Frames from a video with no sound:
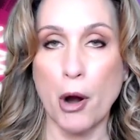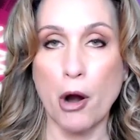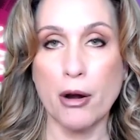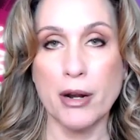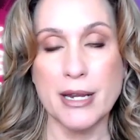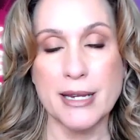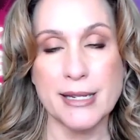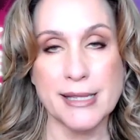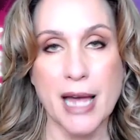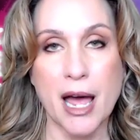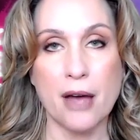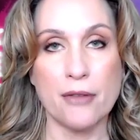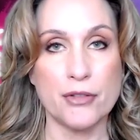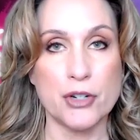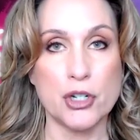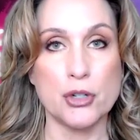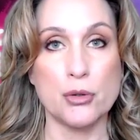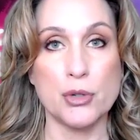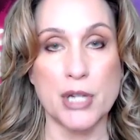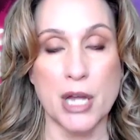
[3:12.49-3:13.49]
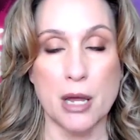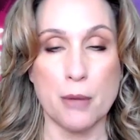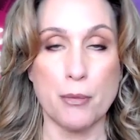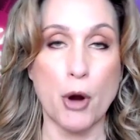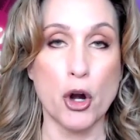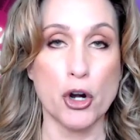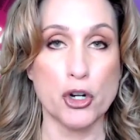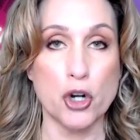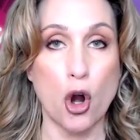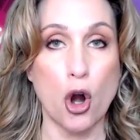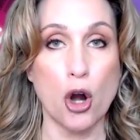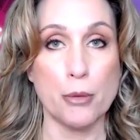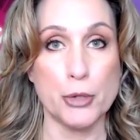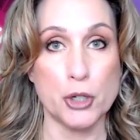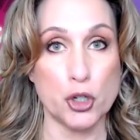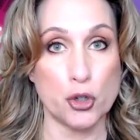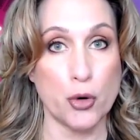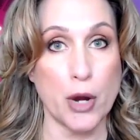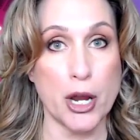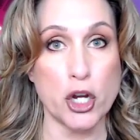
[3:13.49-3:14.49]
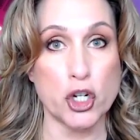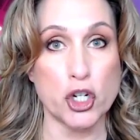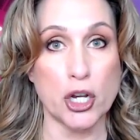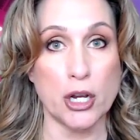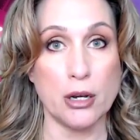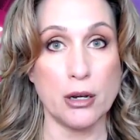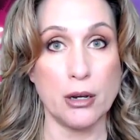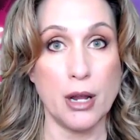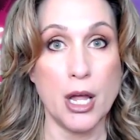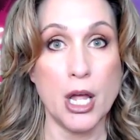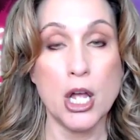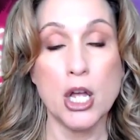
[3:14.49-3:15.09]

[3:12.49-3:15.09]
parties have to take part in arbitration.